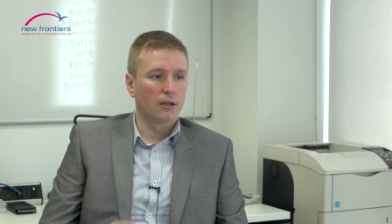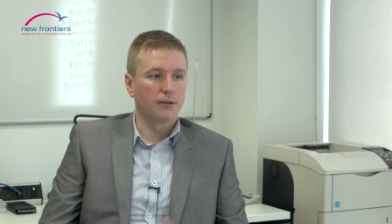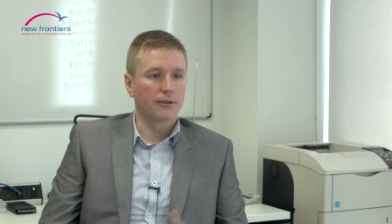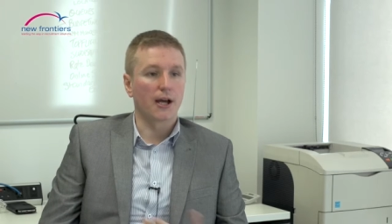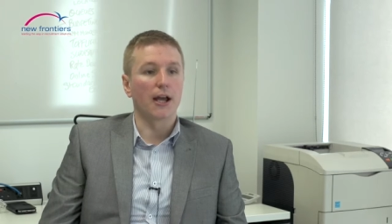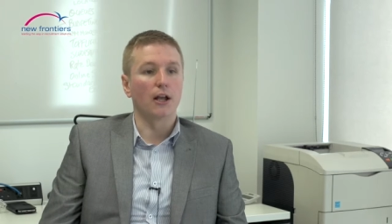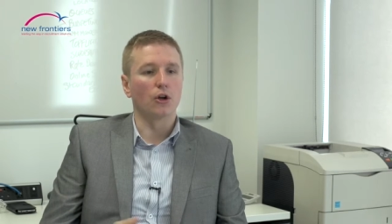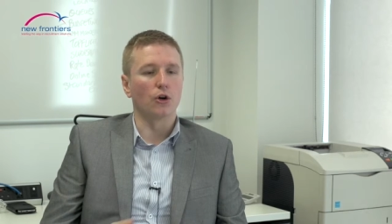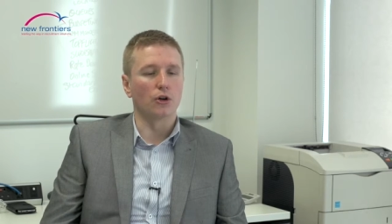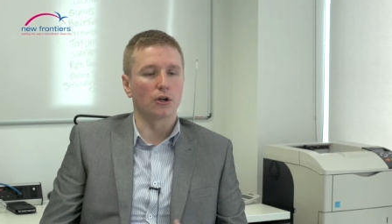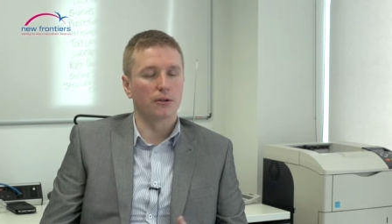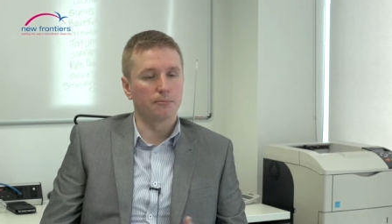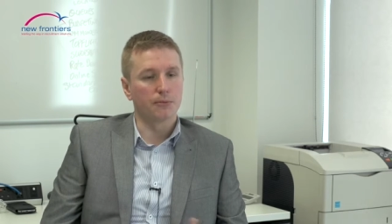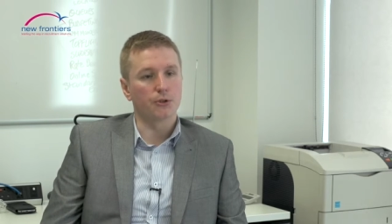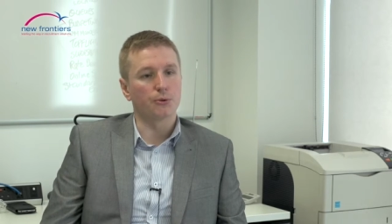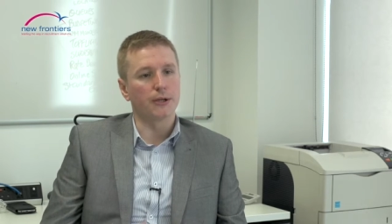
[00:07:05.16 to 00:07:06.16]

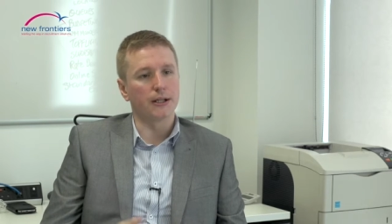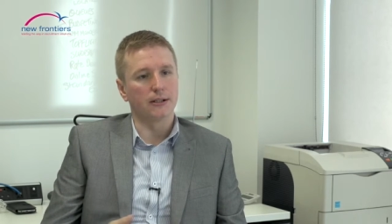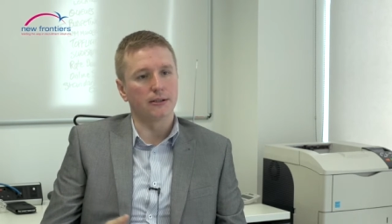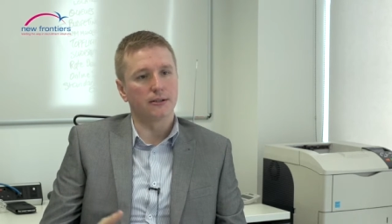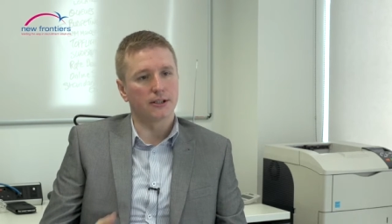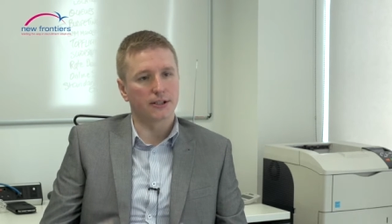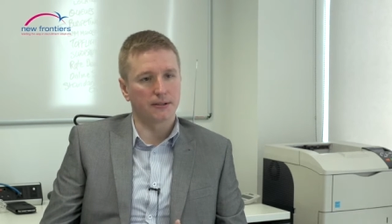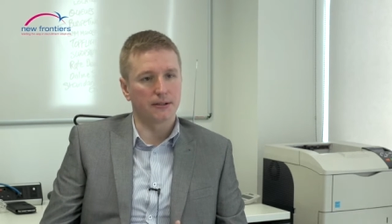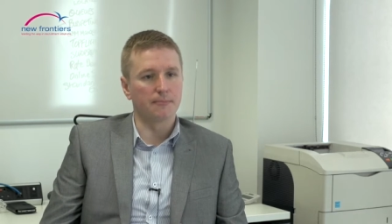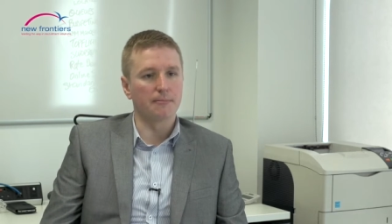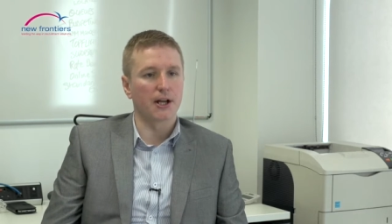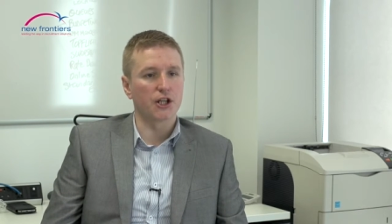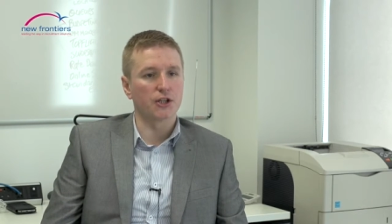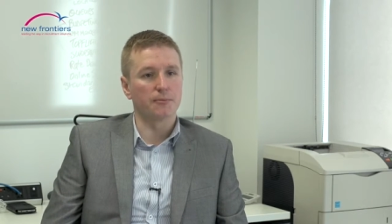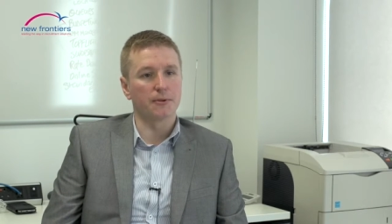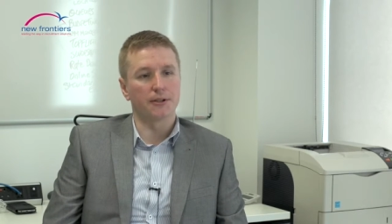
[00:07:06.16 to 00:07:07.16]
dialogue between the
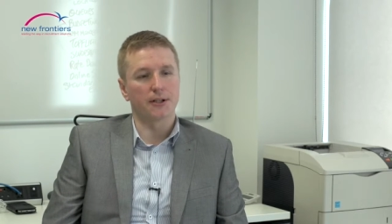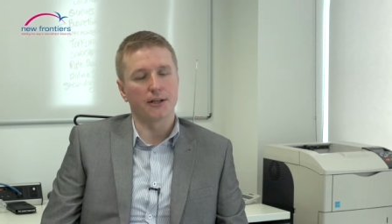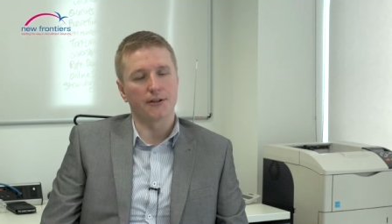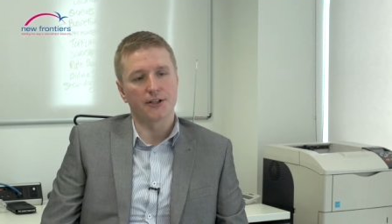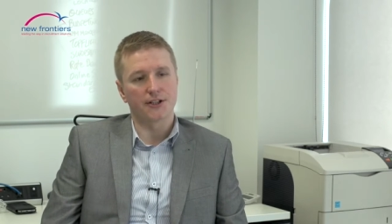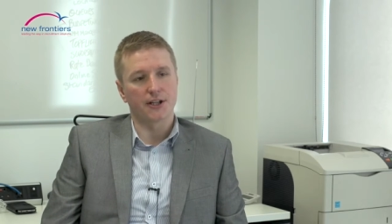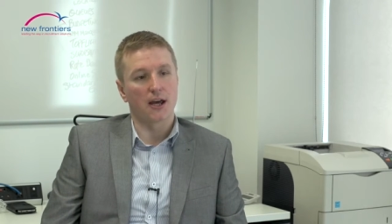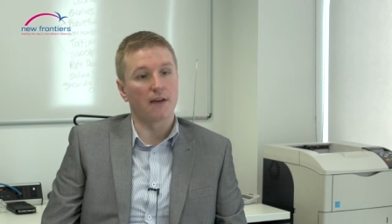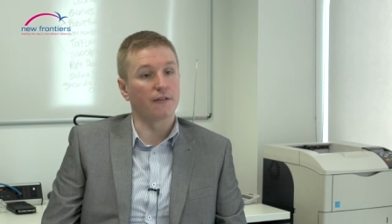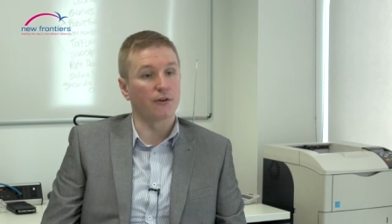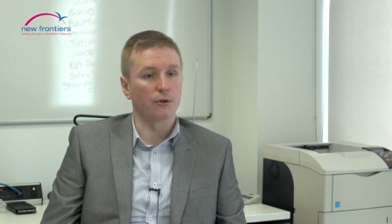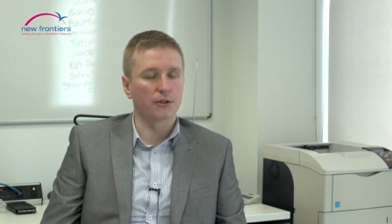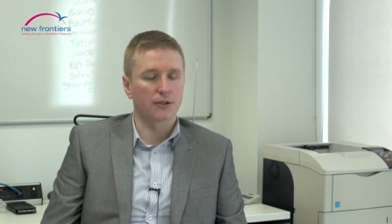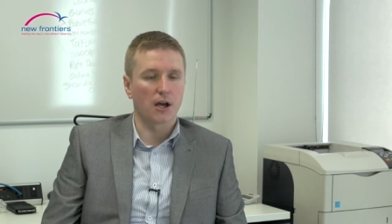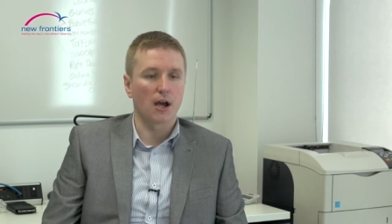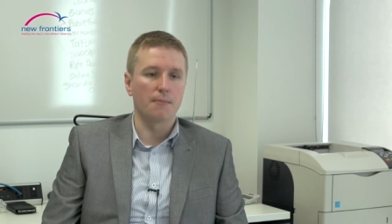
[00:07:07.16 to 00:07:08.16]
management and the staff at
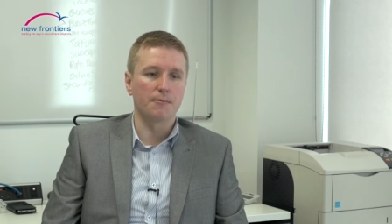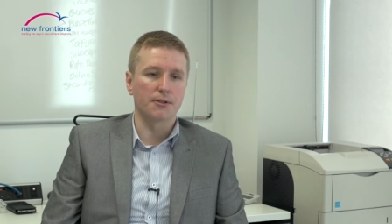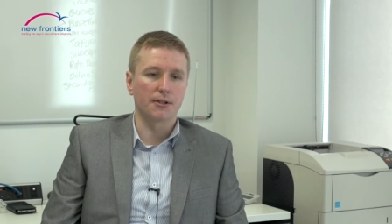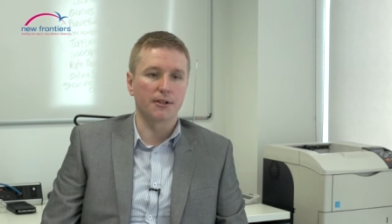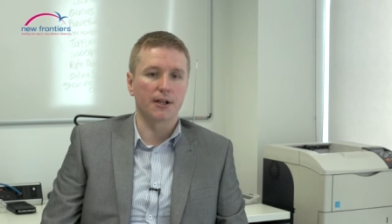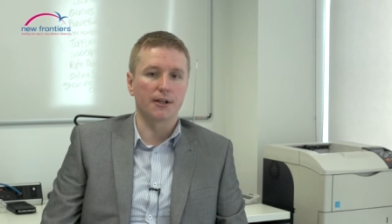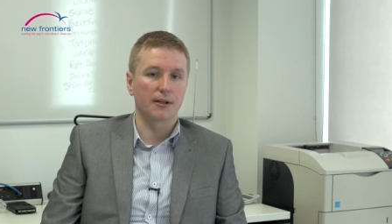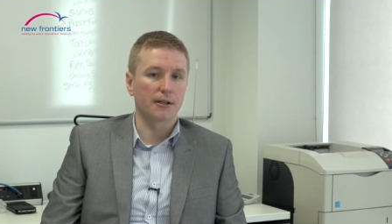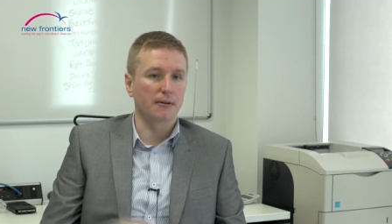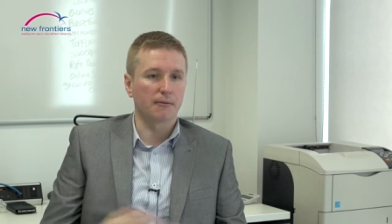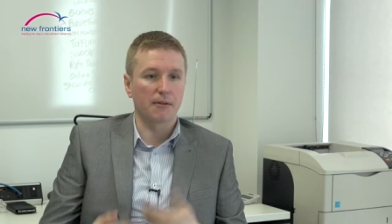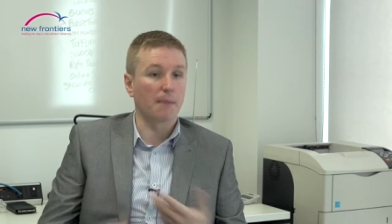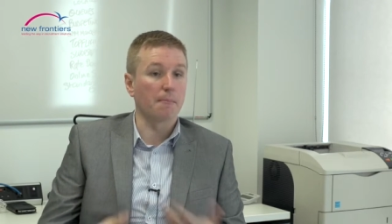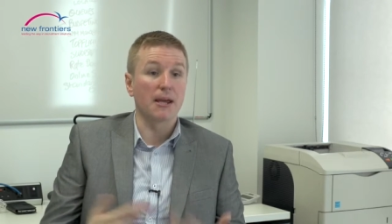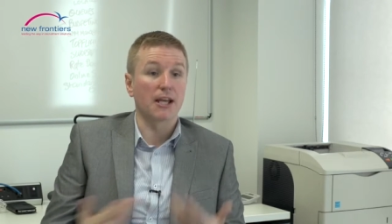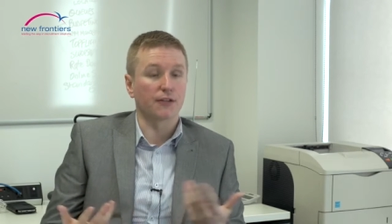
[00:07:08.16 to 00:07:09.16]
all times, and
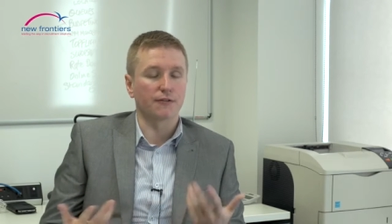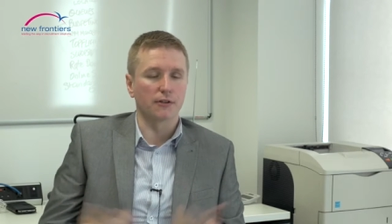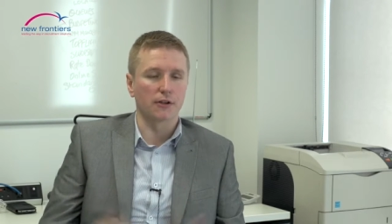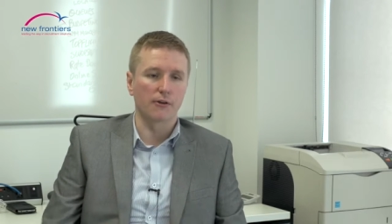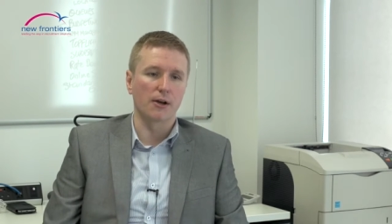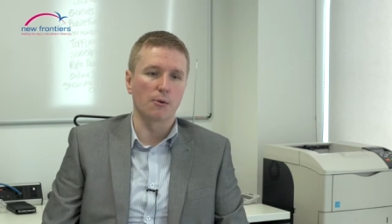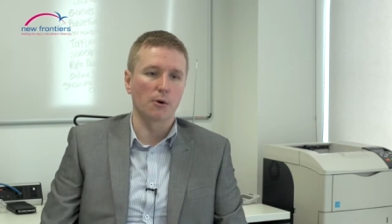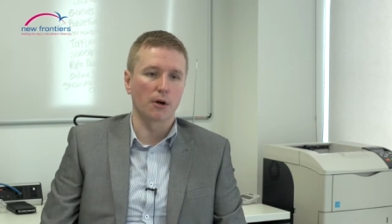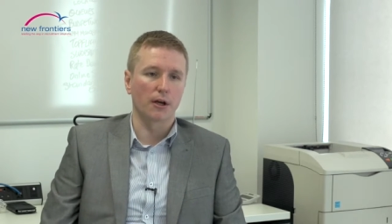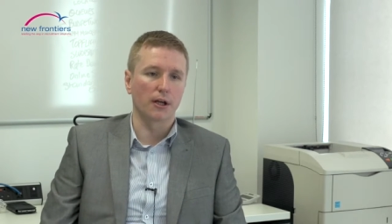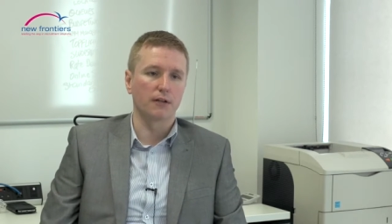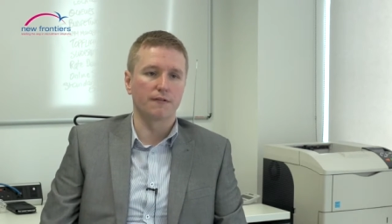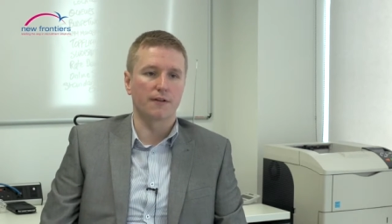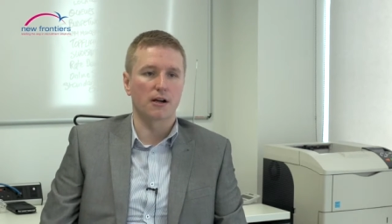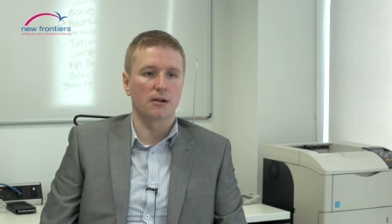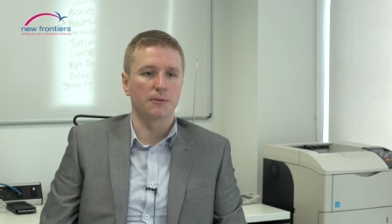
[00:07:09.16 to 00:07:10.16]
that makes for a great working
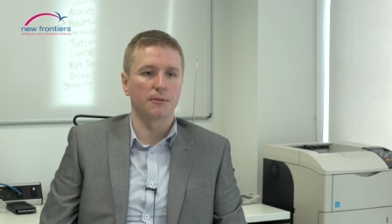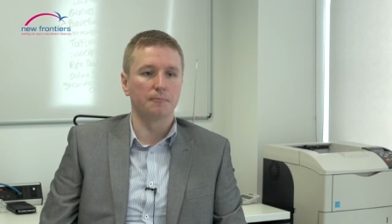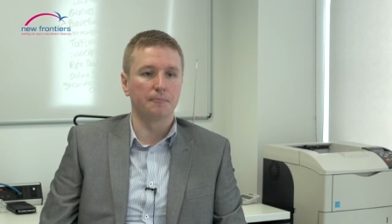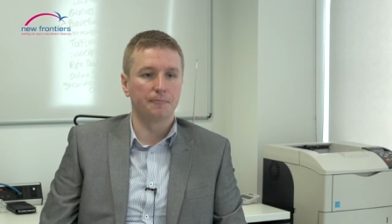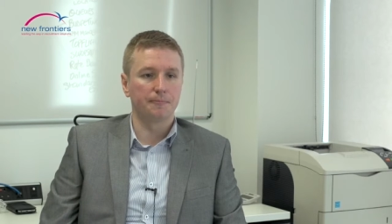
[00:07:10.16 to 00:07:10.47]
environment.